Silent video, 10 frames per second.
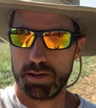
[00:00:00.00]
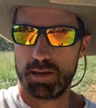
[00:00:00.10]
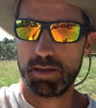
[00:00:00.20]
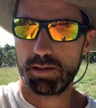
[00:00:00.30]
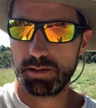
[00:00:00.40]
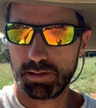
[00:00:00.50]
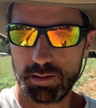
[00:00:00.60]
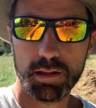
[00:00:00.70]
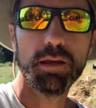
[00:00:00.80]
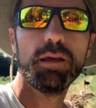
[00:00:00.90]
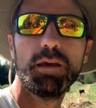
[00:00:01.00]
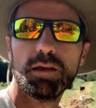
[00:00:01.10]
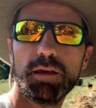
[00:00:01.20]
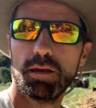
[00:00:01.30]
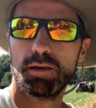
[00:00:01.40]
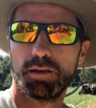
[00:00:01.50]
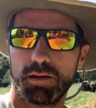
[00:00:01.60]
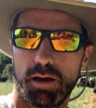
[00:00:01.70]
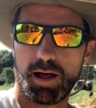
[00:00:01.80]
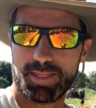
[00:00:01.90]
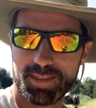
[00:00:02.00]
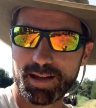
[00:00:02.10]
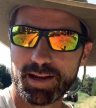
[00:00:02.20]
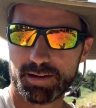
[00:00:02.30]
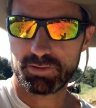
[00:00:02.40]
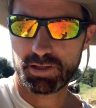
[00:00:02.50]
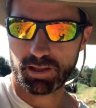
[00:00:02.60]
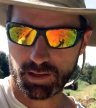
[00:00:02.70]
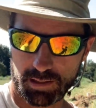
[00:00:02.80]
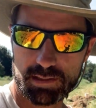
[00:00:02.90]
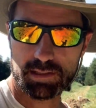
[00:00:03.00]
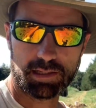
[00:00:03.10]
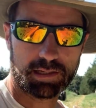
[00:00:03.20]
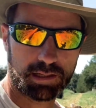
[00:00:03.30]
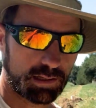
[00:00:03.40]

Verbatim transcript: and I think I got everything I need.